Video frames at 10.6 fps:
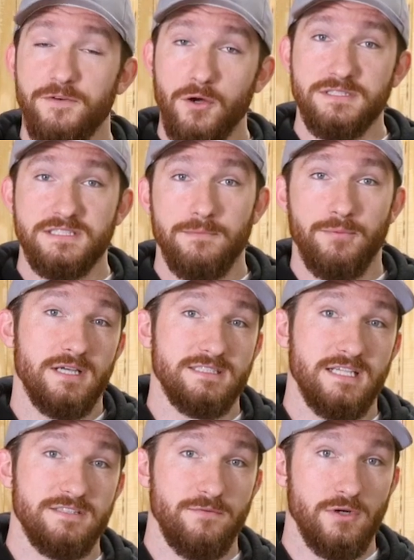focusing
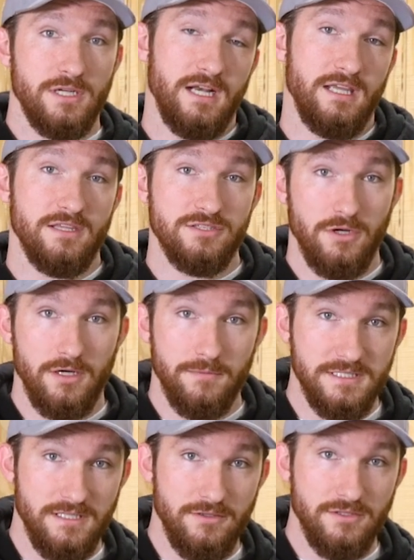process for cutting the stronger
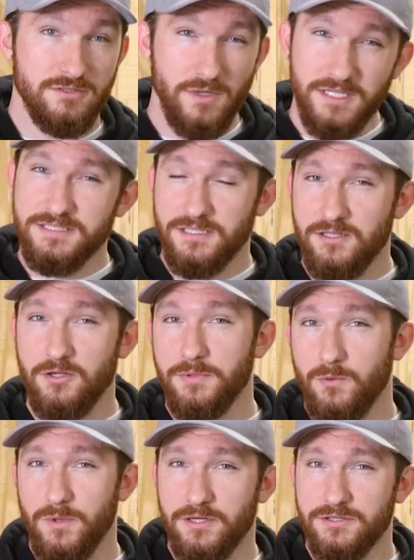materials was a little
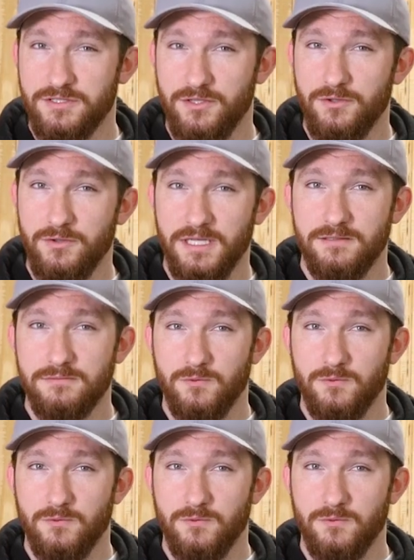bit weird too. It